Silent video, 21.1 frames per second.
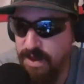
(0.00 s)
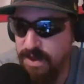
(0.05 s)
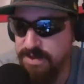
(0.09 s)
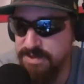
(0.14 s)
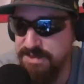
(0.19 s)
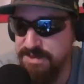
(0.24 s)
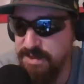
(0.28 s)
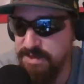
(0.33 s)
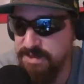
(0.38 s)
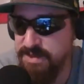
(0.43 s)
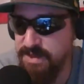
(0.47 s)
I
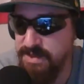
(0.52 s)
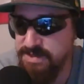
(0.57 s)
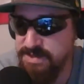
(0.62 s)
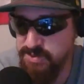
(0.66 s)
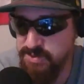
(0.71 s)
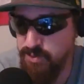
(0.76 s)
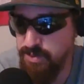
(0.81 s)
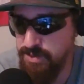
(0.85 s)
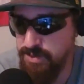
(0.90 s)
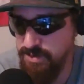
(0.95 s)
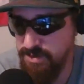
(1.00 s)
think that's
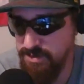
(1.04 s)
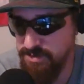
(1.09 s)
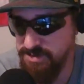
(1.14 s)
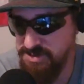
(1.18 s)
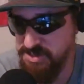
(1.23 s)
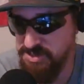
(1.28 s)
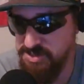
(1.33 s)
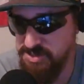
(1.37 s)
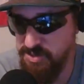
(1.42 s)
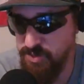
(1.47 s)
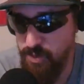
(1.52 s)
one of those
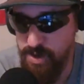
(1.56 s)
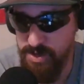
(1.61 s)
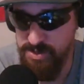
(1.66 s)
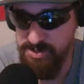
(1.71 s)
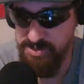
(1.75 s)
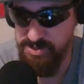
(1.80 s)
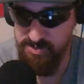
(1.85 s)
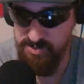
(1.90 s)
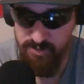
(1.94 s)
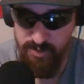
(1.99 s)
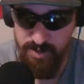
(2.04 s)

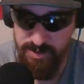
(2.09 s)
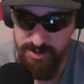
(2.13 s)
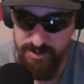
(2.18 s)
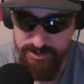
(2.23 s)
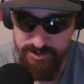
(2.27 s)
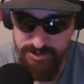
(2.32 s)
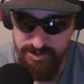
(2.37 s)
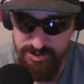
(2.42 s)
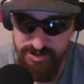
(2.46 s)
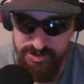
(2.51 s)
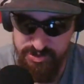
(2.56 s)
situations where you're
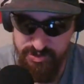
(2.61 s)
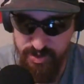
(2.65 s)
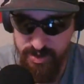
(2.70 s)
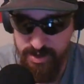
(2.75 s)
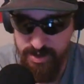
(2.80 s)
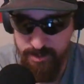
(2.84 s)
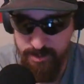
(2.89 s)
just straight